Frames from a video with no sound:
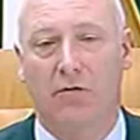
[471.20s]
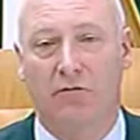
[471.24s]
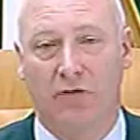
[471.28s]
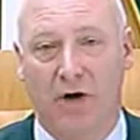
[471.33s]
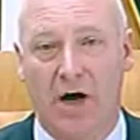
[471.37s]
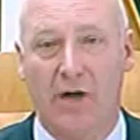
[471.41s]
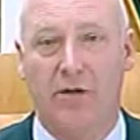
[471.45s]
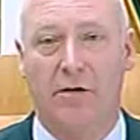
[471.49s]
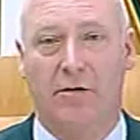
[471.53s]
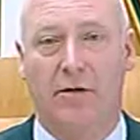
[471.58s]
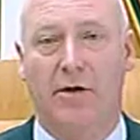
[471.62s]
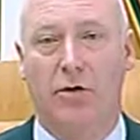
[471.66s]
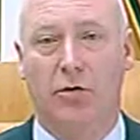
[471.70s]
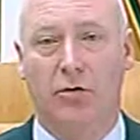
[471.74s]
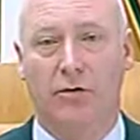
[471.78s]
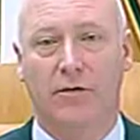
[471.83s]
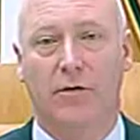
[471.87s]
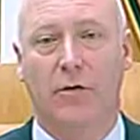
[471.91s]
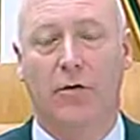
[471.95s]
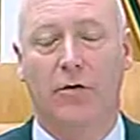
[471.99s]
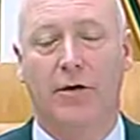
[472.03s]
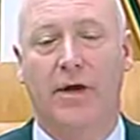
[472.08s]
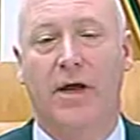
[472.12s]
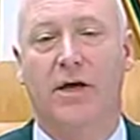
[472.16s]
rather than
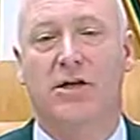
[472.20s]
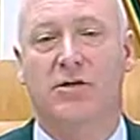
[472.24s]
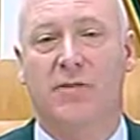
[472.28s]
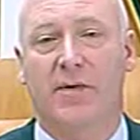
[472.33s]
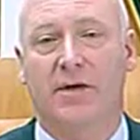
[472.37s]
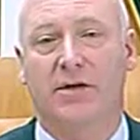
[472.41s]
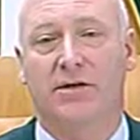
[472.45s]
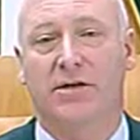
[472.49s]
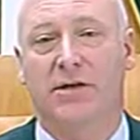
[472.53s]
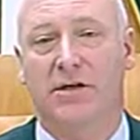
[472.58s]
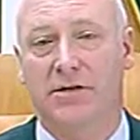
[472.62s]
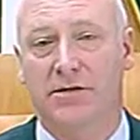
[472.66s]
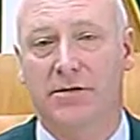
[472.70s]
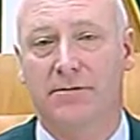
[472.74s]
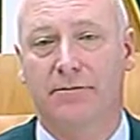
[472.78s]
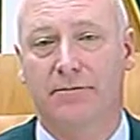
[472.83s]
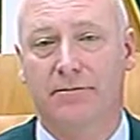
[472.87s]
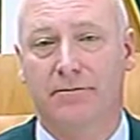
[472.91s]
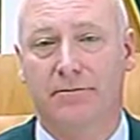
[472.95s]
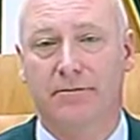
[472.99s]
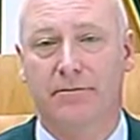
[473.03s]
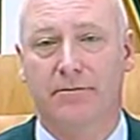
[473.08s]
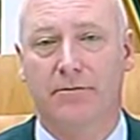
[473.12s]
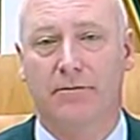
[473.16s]
on expertise,
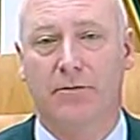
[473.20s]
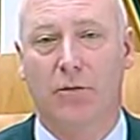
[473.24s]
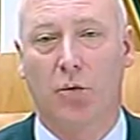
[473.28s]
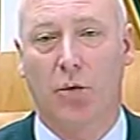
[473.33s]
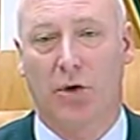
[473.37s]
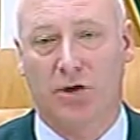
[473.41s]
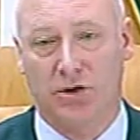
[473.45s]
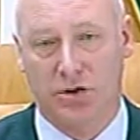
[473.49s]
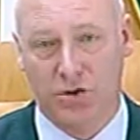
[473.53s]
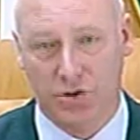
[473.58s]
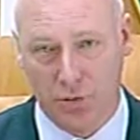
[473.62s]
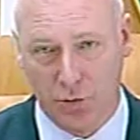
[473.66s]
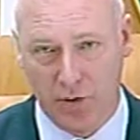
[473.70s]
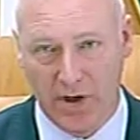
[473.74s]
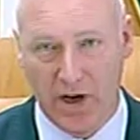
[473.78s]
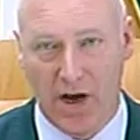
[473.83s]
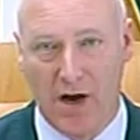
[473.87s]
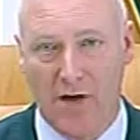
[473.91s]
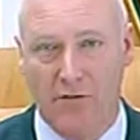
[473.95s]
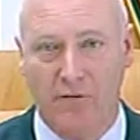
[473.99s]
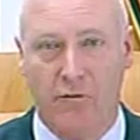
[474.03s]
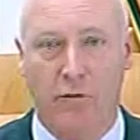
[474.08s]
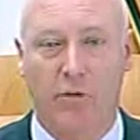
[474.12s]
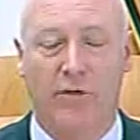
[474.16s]
which we
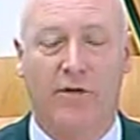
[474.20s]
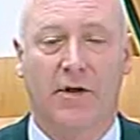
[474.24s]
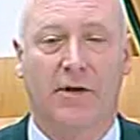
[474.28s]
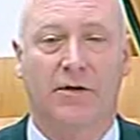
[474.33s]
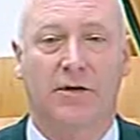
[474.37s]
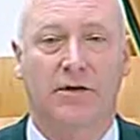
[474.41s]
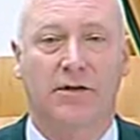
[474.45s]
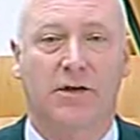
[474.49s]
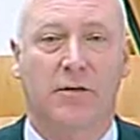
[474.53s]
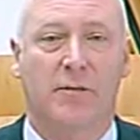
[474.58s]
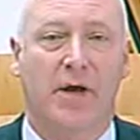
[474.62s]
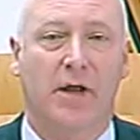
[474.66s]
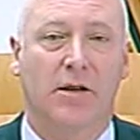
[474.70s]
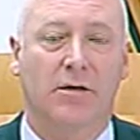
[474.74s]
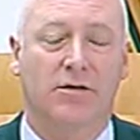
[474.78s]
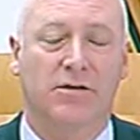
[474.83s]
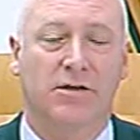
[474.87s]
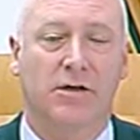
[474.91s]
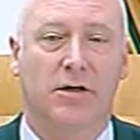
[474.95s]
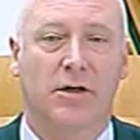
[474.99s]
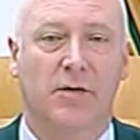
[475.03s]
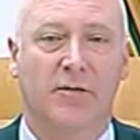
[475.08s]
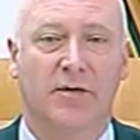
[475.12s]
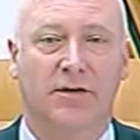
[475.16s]
have within the
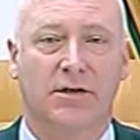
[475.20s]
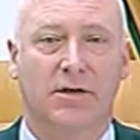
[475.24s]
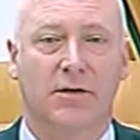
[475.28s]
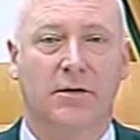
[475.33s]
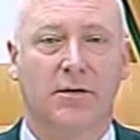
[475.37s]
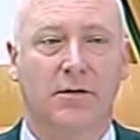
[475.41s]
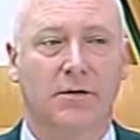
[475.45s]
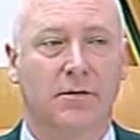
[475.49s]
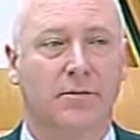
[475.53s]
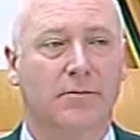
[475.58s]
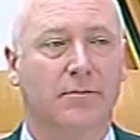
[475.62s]
DPLRC committee.